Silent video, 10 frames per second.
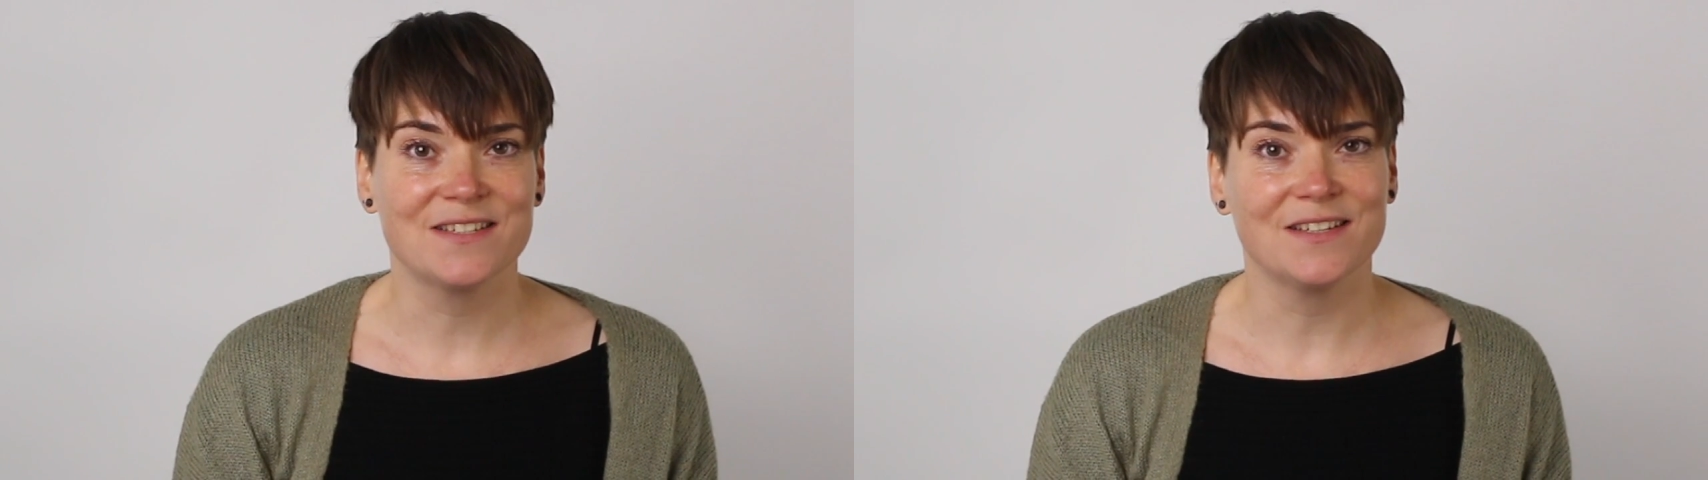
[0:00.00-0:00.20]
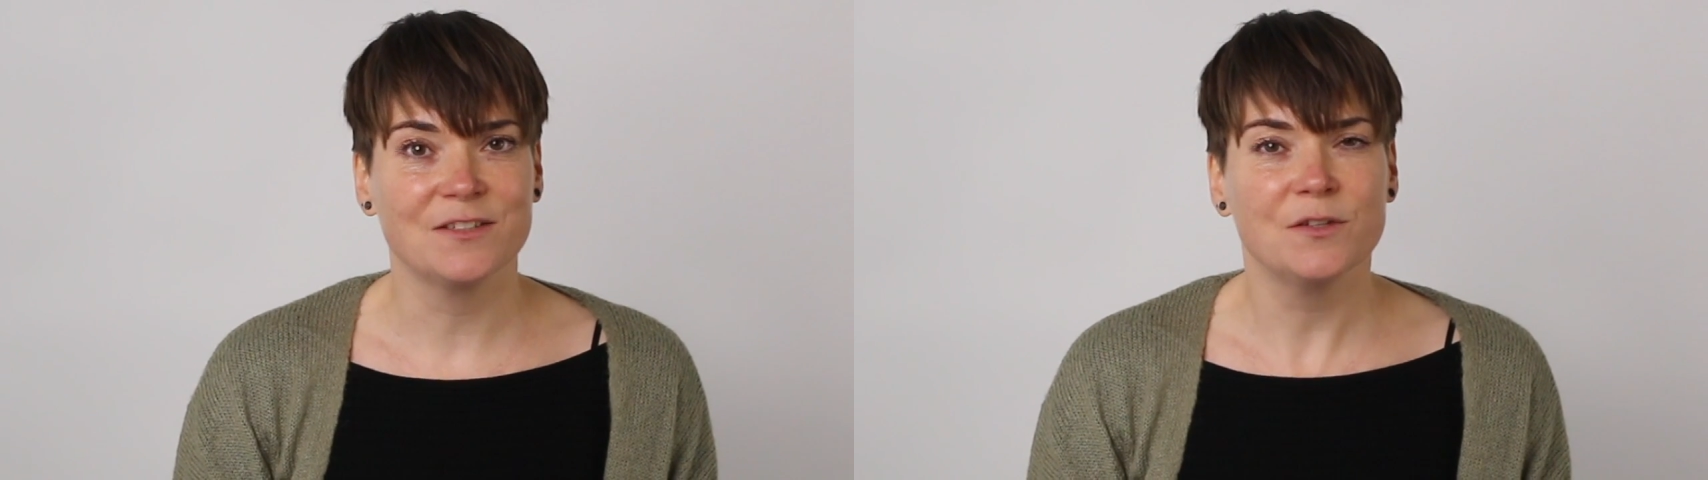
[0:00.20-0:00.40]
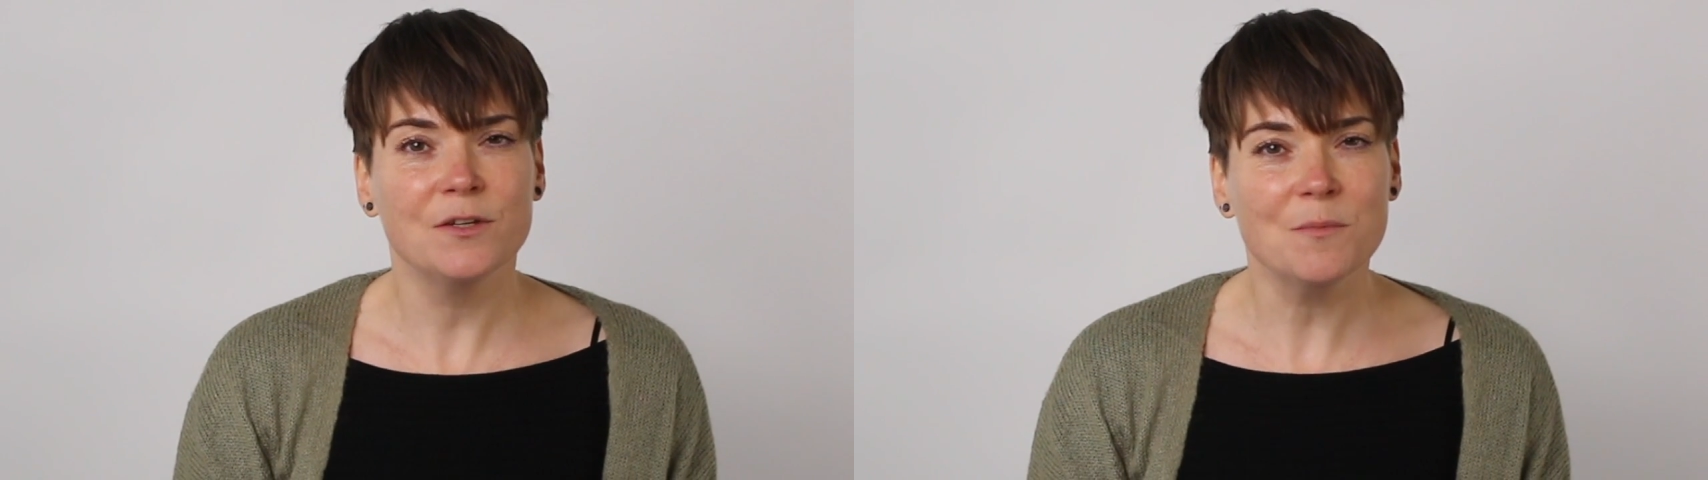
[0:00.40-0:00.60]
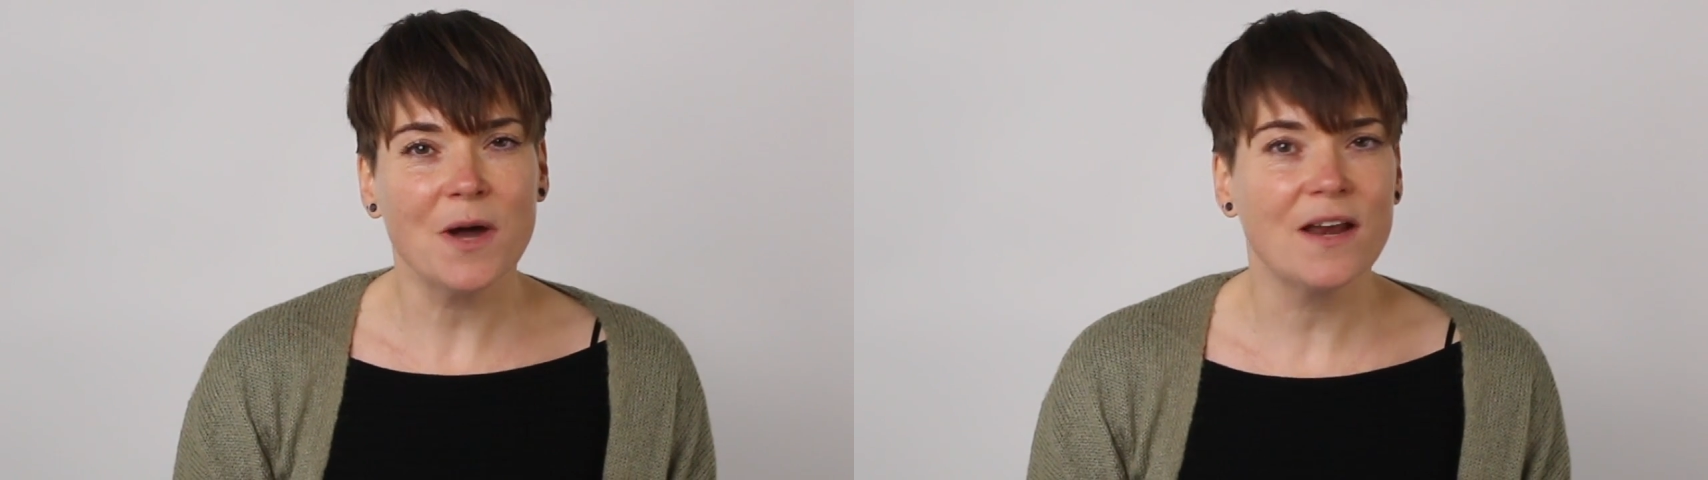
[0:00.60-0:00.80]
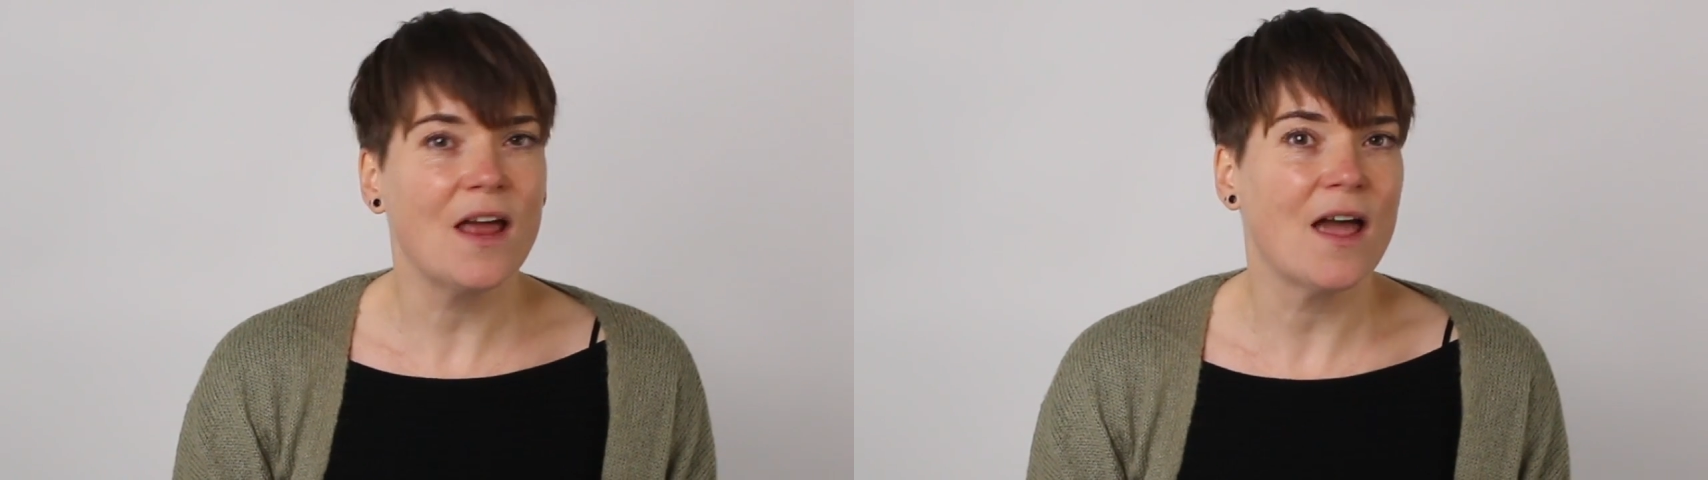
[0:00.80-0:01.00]
and you
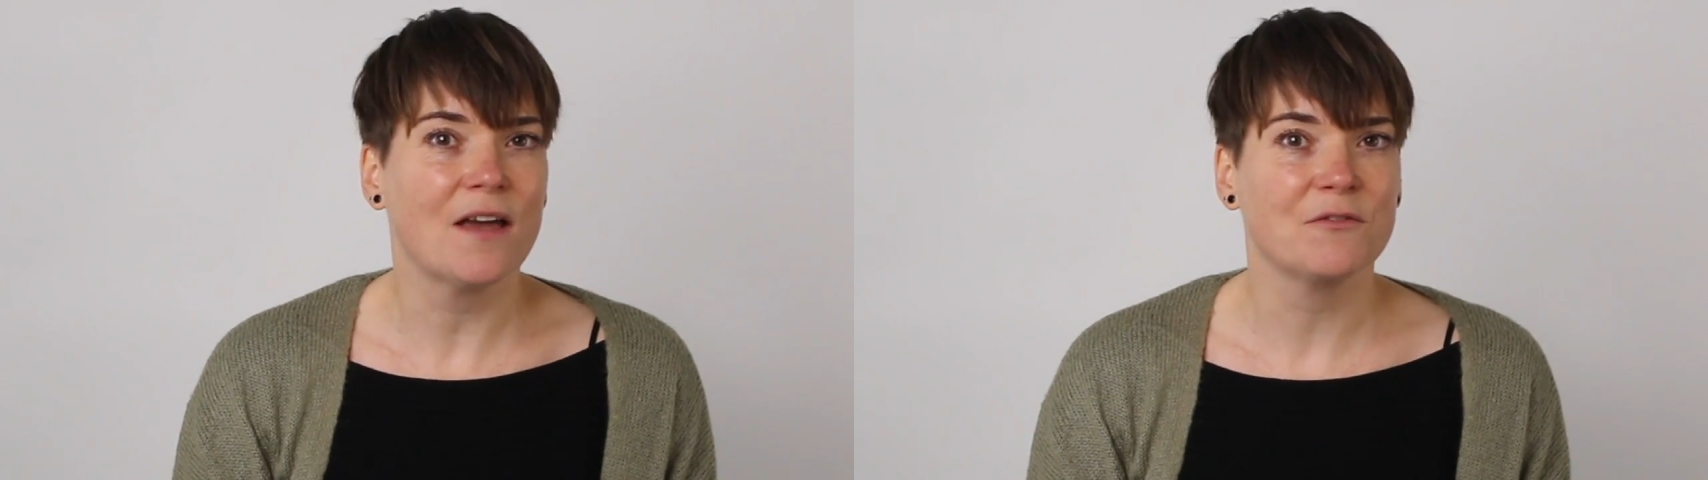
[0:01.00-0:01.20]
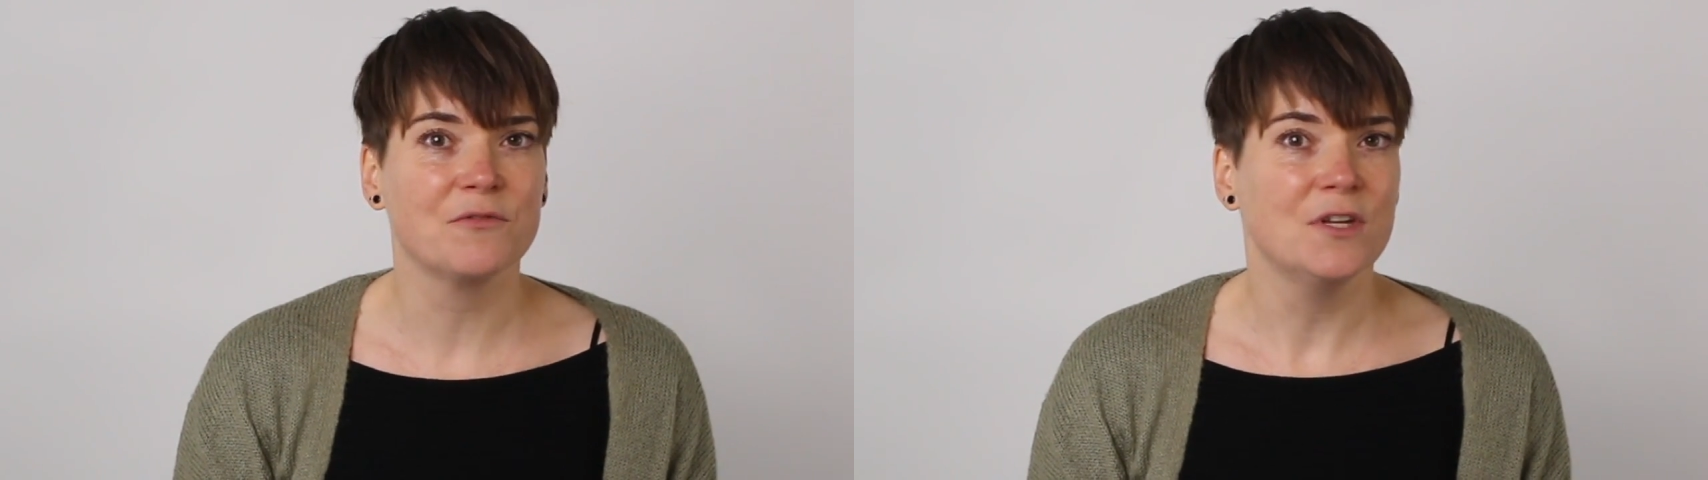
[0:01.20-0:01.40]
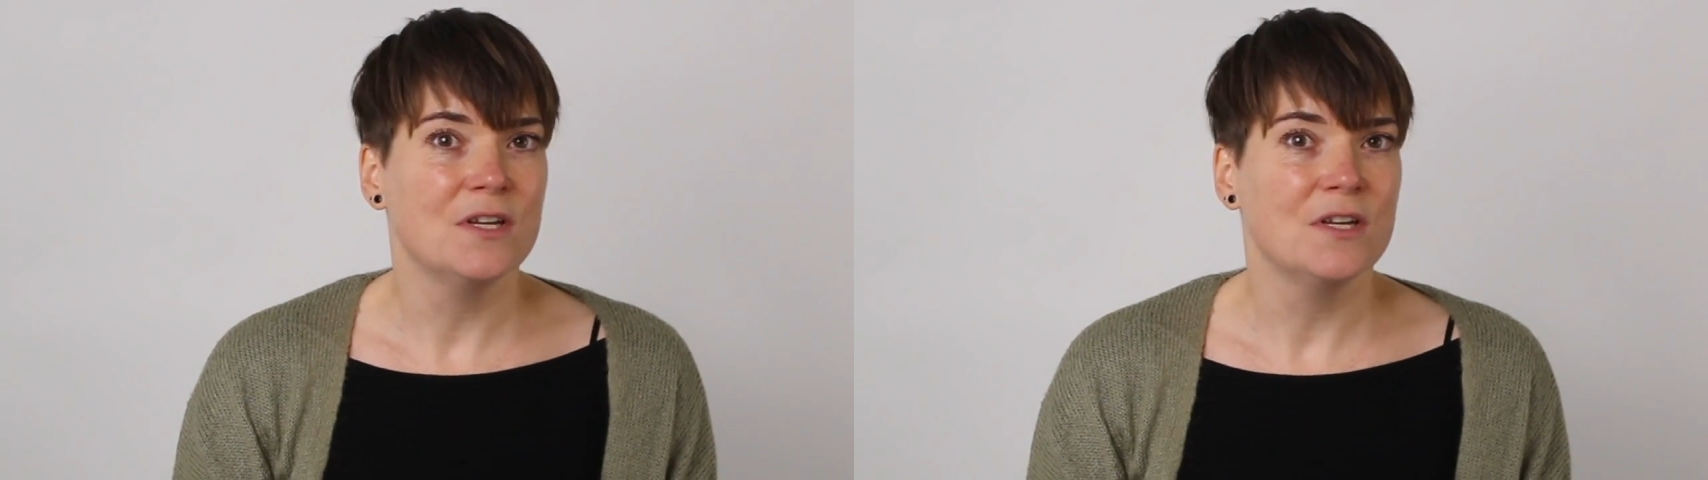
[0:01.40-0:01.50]
might have